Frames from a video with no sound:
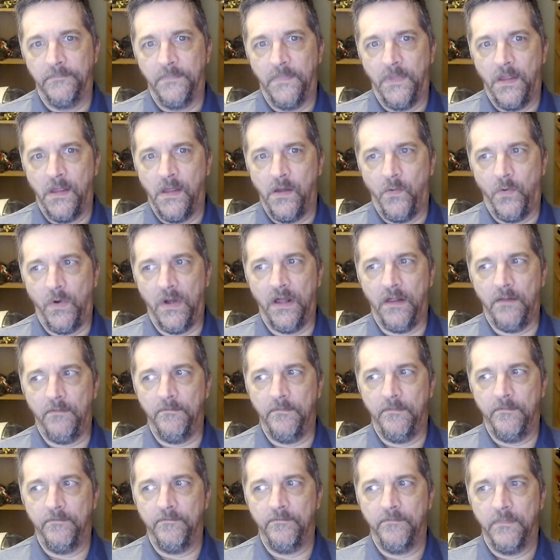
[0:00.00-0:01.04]
Well,
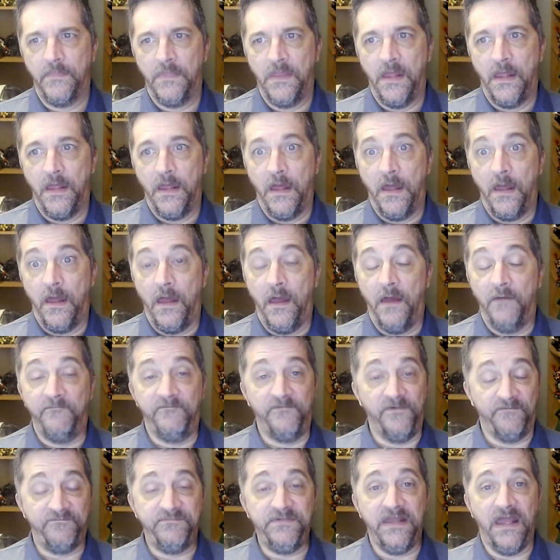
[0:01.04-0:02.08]

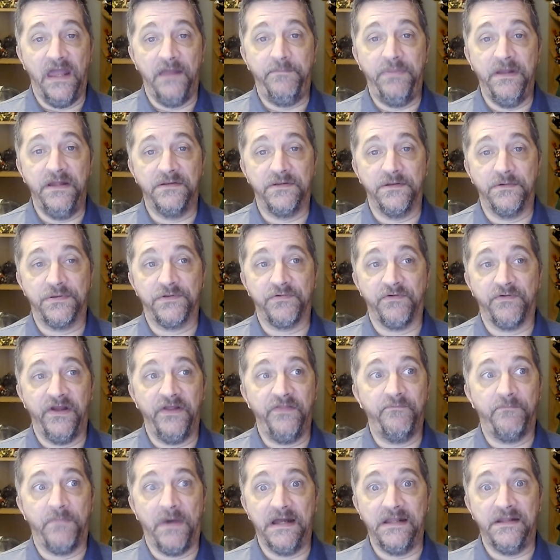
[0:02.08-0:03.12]
50 APs of strength
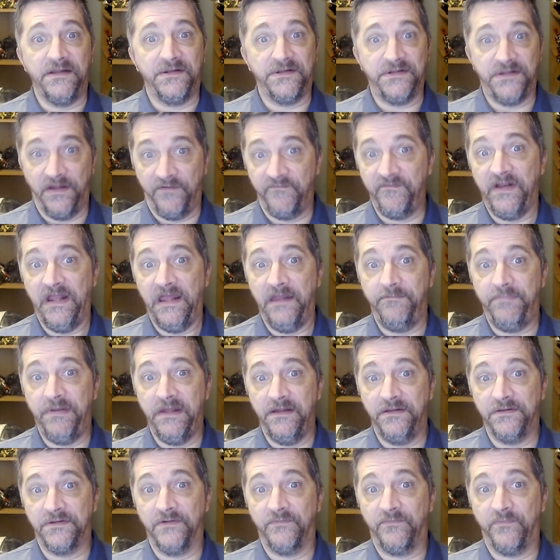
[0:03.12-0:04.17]
minus 7
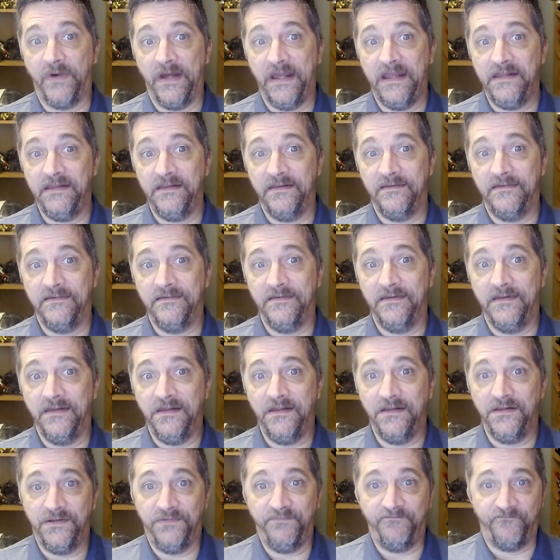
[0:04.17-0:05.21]
APs of weight
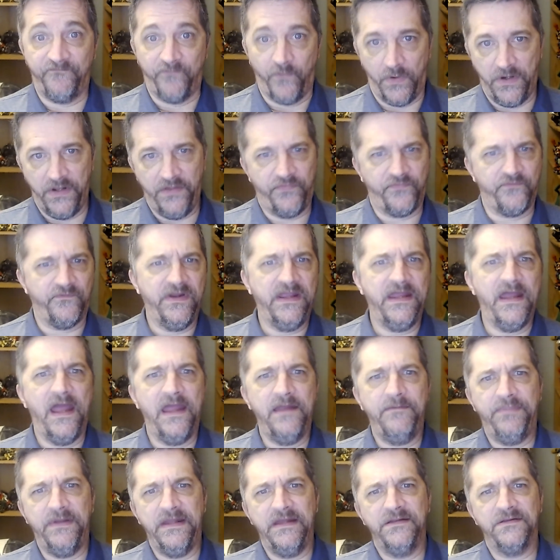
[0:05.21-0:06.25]
is 43
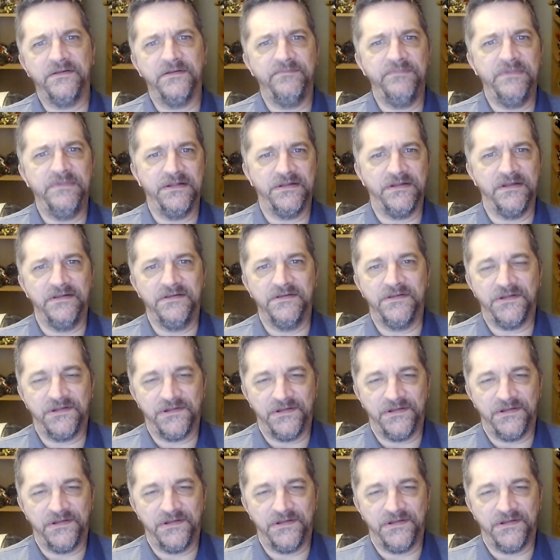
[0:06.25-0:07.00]
APs of distance.